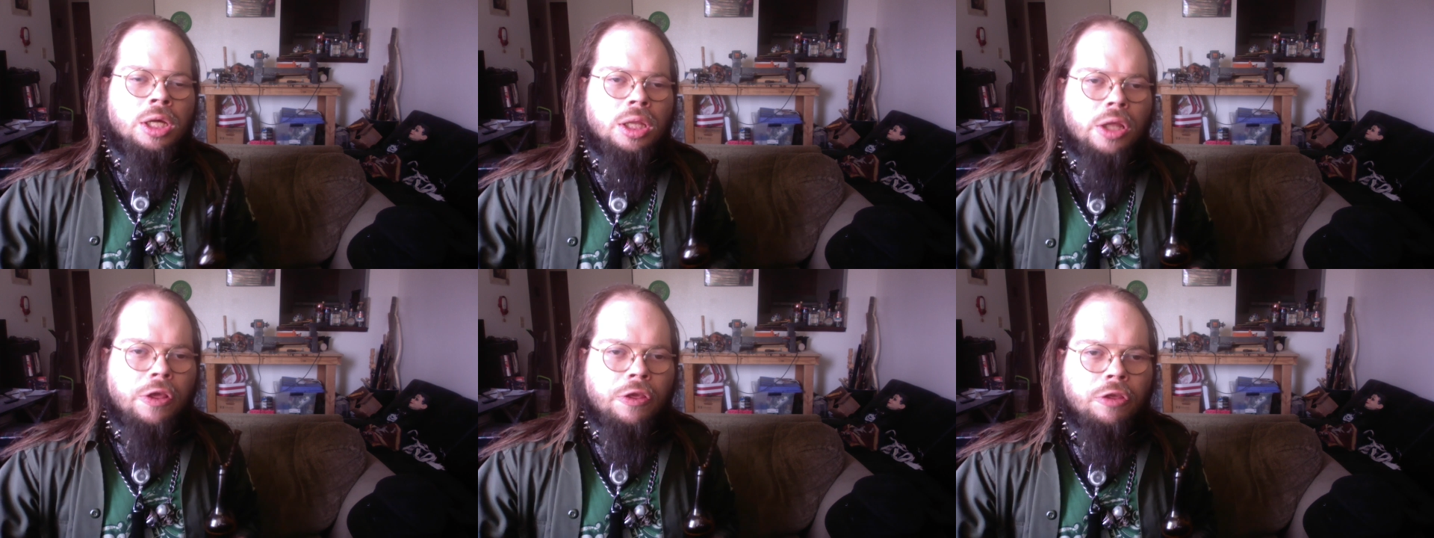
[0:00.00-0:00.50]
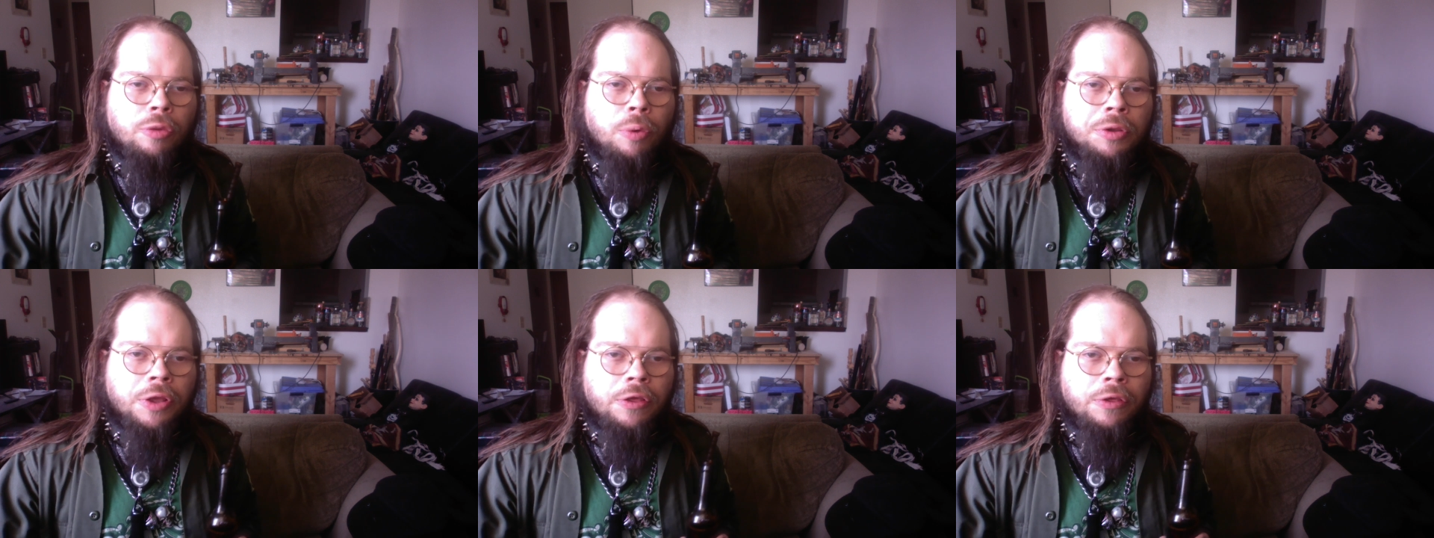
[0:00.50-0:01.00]
Listen to
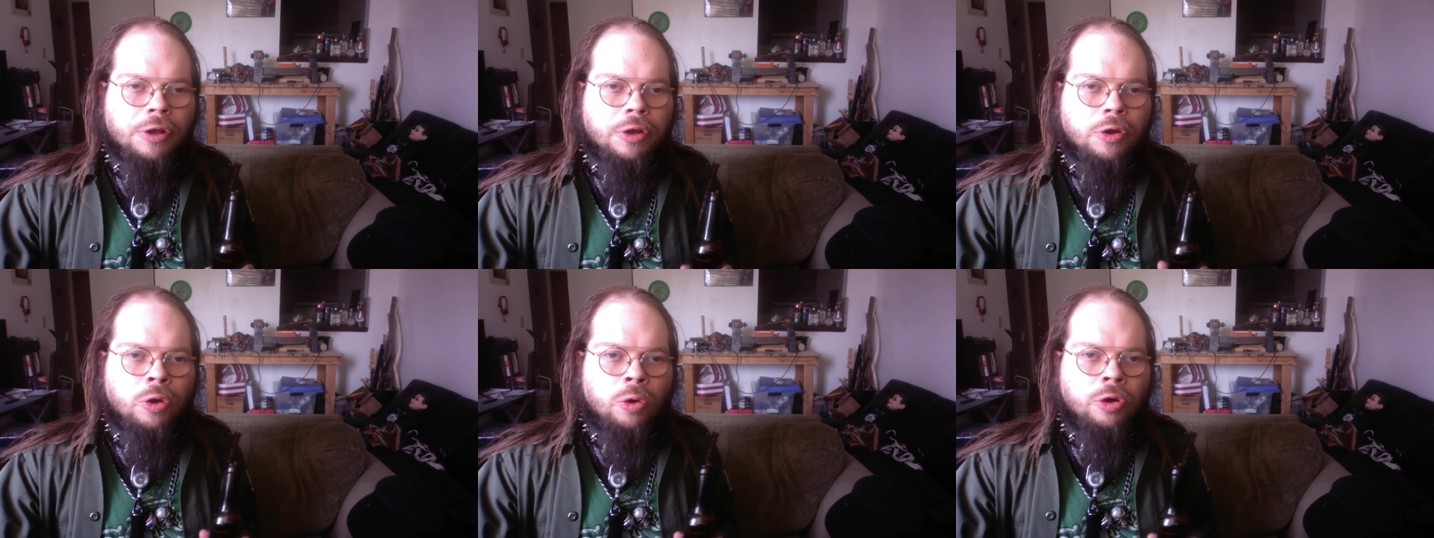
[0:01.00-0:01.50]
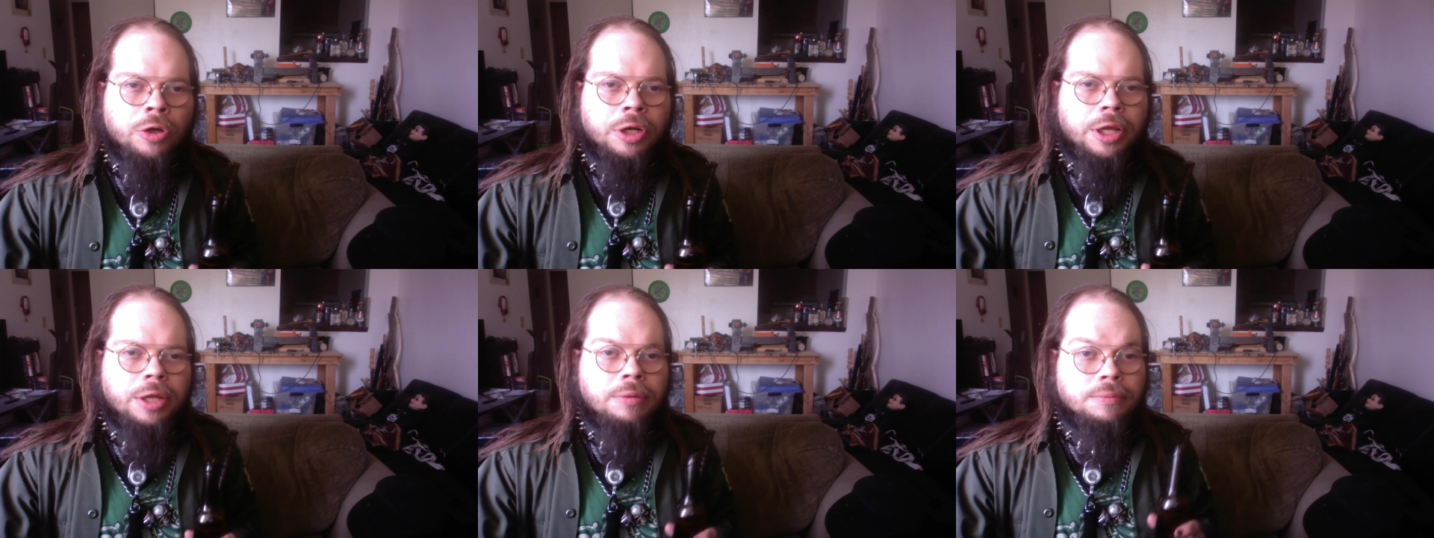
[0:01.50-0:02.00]
what they say to
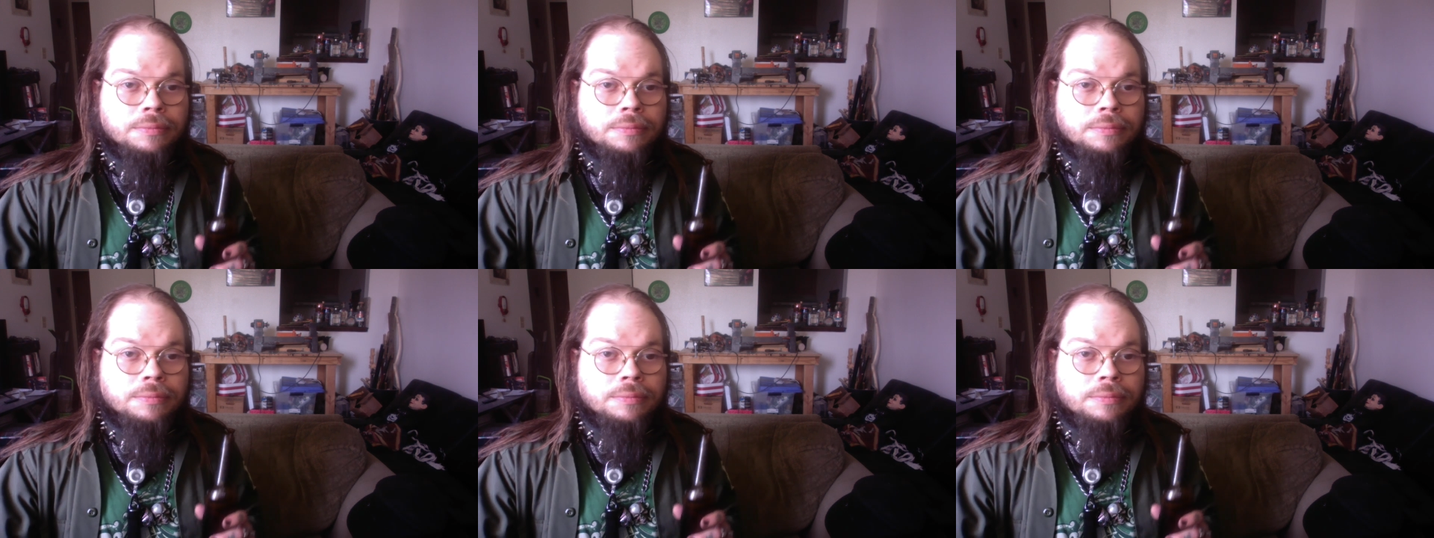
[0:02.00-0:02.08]
Courtney.